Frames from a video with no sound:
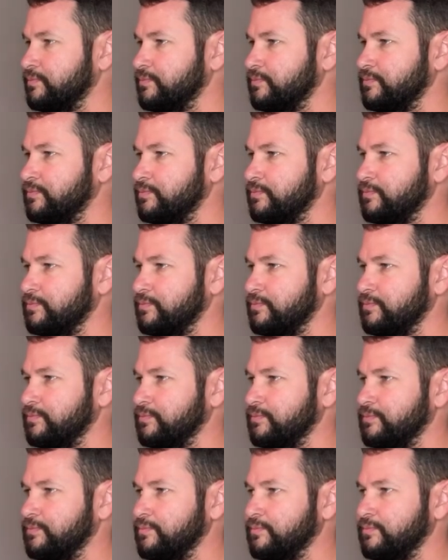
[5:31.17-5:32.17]

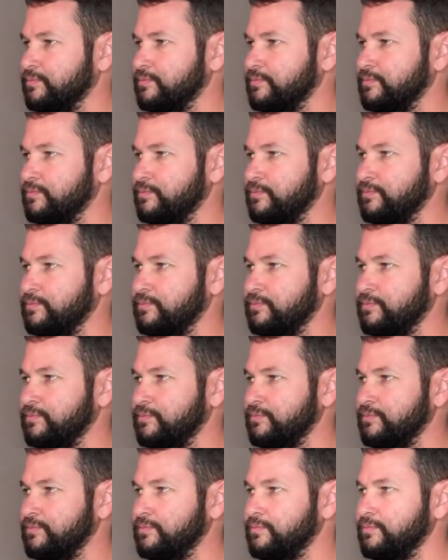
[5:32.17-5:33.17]

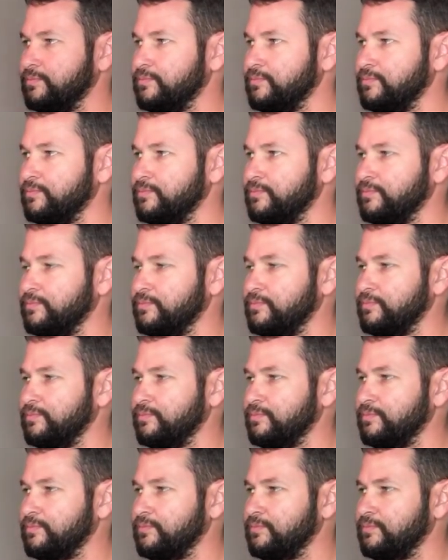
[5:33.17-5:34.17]

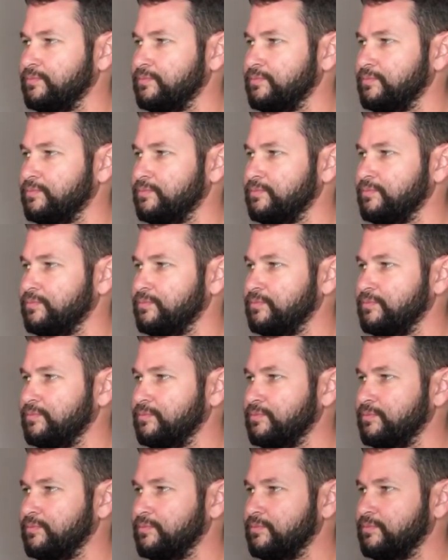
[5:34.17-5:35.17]

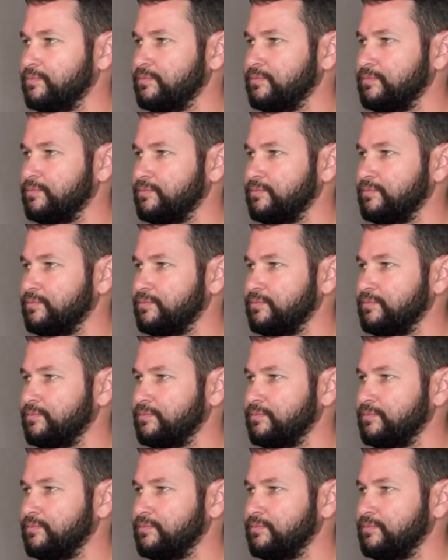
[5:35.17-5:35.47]
(silent)